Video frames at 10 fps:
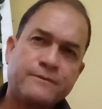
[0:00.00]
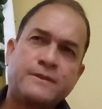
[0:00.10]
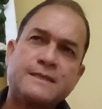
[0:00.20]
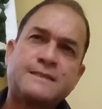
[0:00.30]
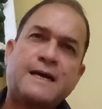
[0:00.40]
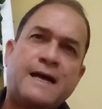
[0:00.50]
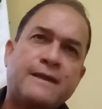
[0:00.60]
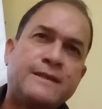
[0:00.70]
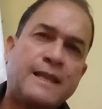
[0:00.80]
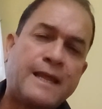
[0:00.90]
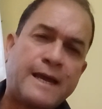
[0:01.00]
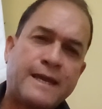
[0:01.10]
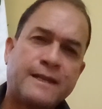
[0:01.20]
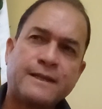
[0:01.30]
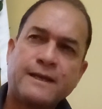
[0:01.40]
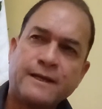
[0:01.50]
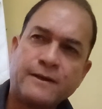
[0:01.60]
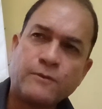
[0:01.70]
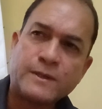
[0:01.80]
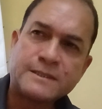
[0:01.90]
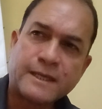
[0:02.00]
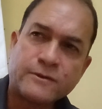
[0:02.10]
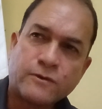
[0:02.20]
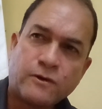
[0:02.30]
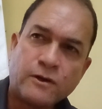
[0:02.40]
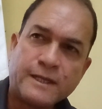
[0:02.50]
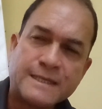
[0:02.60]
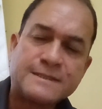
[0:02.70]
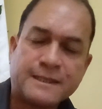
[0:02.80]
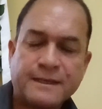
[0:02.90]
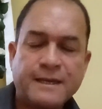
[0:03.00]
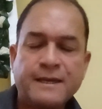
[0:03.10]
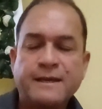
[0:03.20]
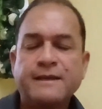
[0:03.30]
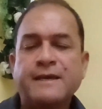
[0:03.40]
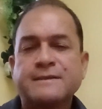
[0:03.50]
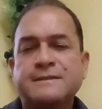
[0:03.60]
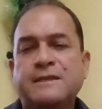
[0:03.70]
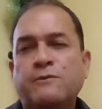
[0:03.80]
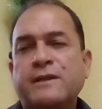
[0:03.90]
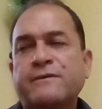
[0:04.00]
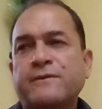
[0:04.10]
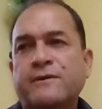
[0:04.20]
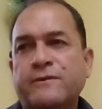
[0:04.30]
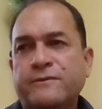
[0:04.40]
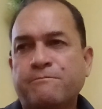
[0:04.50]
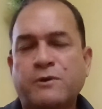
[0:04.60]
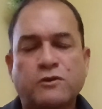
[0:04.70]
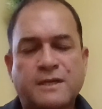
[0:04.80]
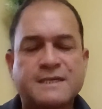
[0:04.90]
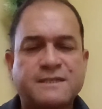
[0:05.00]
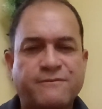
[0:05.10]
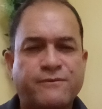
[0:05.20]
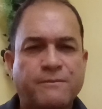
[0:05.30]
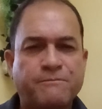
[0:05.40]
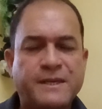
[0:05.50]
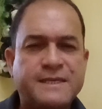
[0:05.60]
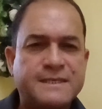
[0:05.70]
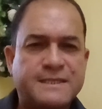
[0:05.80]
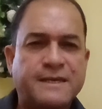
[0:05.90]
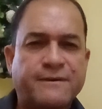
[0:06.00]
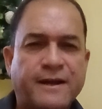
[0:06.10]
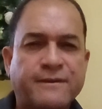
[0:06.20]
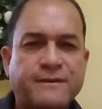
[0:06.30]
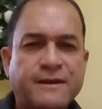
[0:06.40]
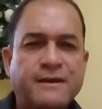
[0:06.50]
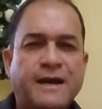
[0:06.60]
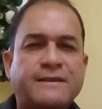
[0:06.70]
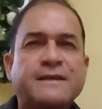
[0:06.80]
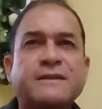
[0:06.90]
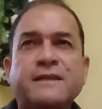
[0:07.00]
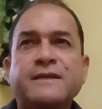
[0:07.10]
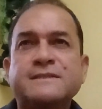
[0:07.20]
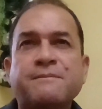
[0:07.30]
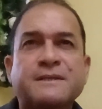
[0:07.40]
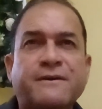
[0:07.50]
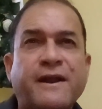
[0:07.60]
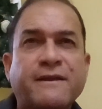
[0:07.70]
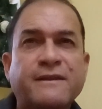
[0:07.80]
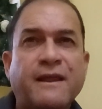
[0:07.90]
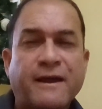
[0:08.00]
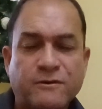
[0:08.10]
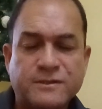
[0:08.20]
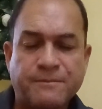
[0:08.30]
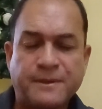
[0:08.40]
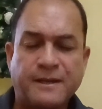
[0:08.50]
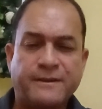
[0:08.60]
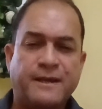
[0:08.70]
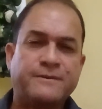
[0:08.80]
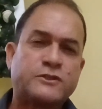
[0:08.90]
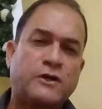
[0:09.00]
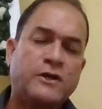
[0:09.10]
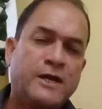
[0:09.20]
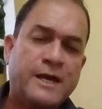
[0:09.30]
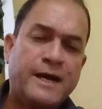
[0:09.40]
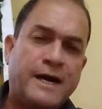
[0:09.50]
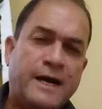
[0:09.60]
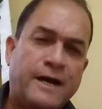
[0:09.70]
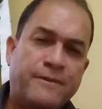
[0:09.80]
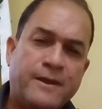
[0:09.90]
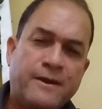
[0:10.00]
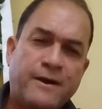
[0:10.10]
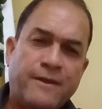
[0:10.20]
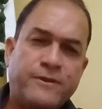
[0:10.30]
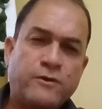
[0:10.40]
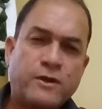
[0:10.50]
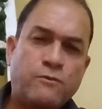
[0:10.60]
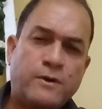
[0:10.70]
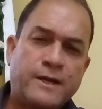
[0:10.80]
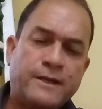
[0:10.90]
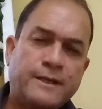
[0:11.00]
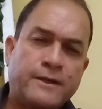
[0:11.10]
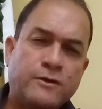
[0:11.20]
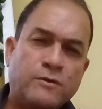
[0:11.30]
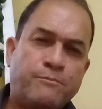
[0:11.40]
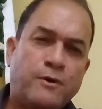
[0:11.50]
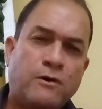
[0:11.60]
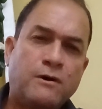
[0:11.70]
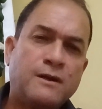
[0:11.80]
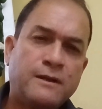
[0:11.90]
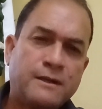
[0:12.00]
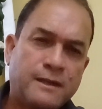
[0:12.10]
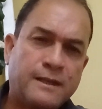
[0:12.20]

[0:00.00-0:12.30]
this guy, the lion, what is it called? The one broadcasting from BGC, right? I think his name is Greg the Lion or something like that. So, and the other one, Paul,